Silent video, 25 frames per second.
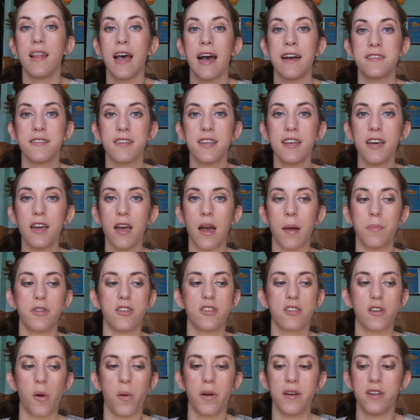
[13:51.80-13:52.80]
Lastly, I'm
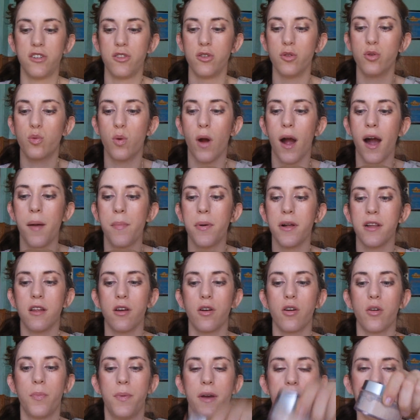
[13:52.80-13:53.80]
just going to grab a
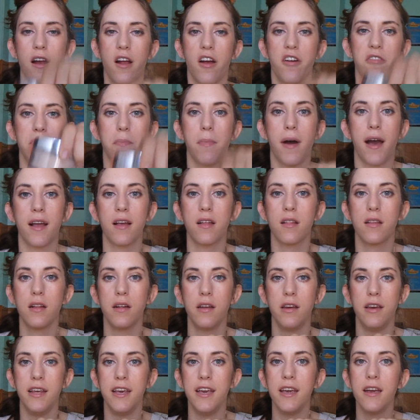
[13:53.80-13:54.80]
little bit of my
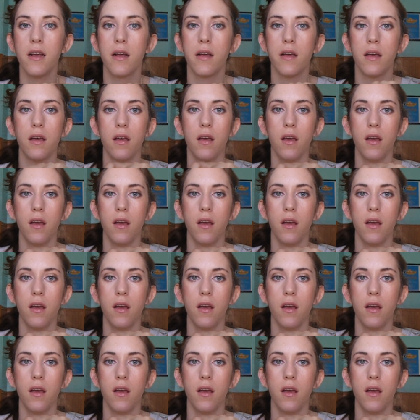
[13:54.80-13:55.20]
Clinique